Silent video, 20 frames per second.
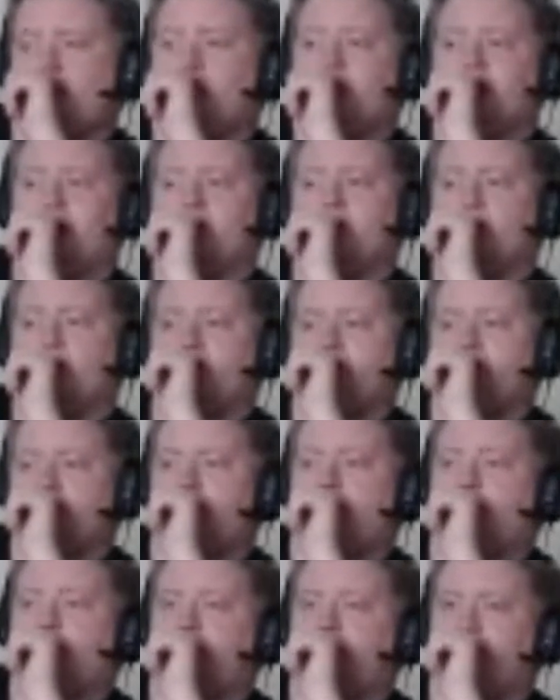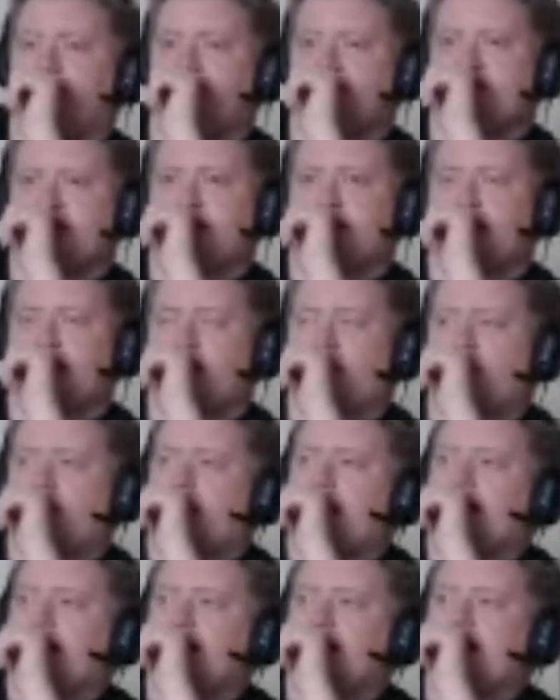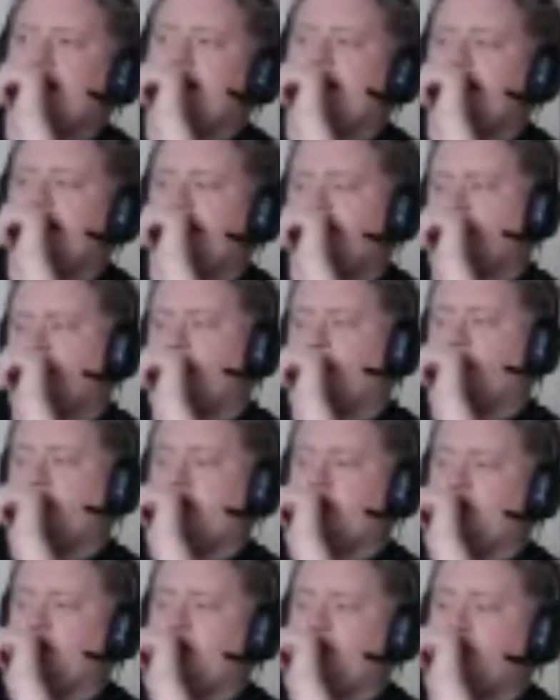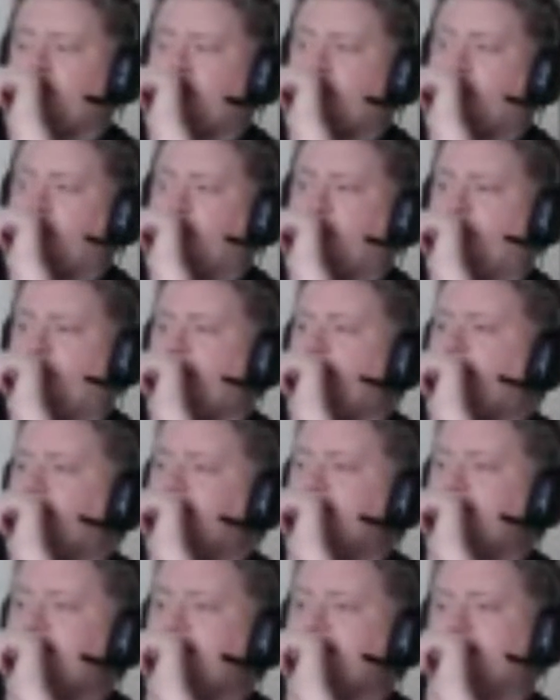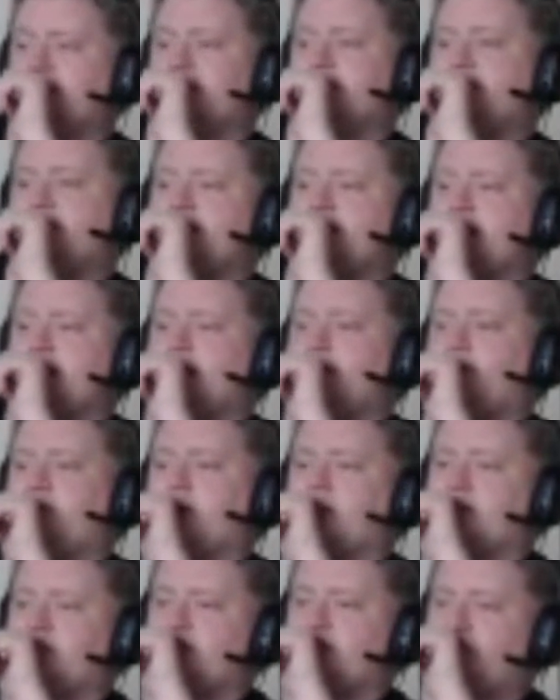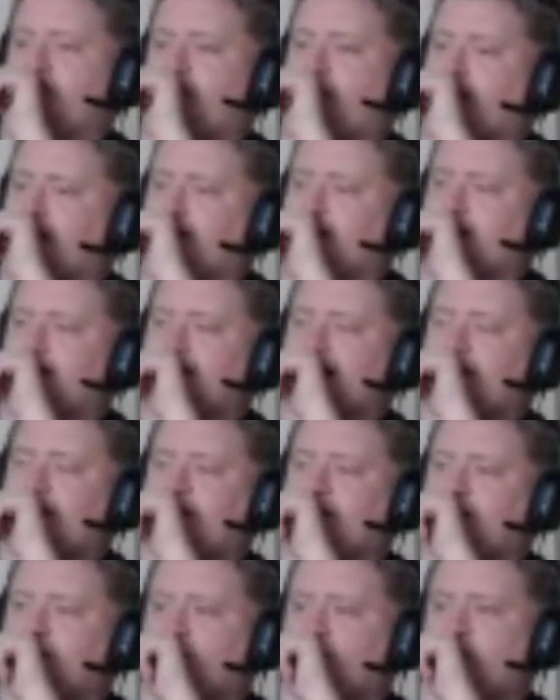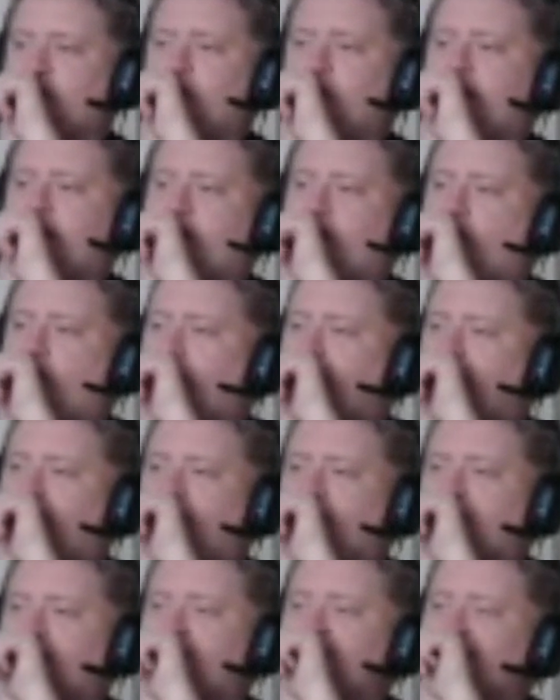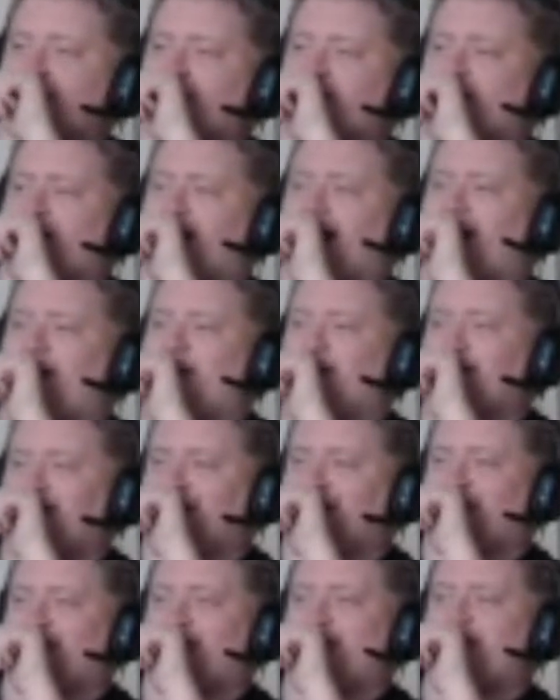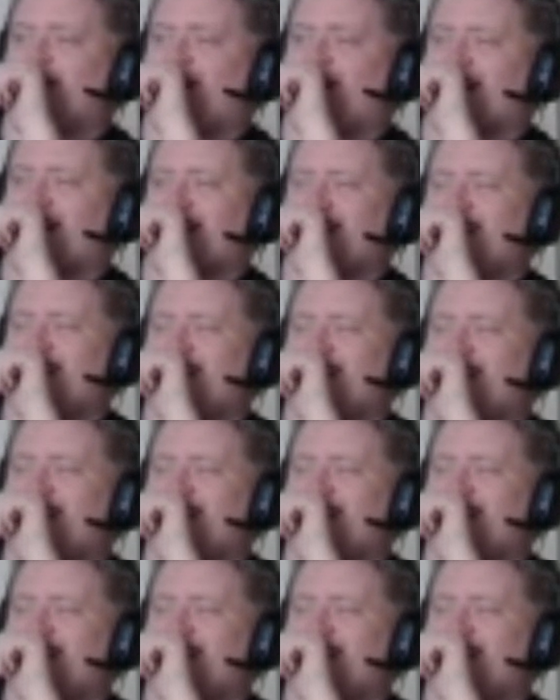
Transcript: It would be good to know what you physically look like and what you're going to be toting around, because if you guys just fucking come in dual-wielding rocket launchers, they'll be like, what the fuck?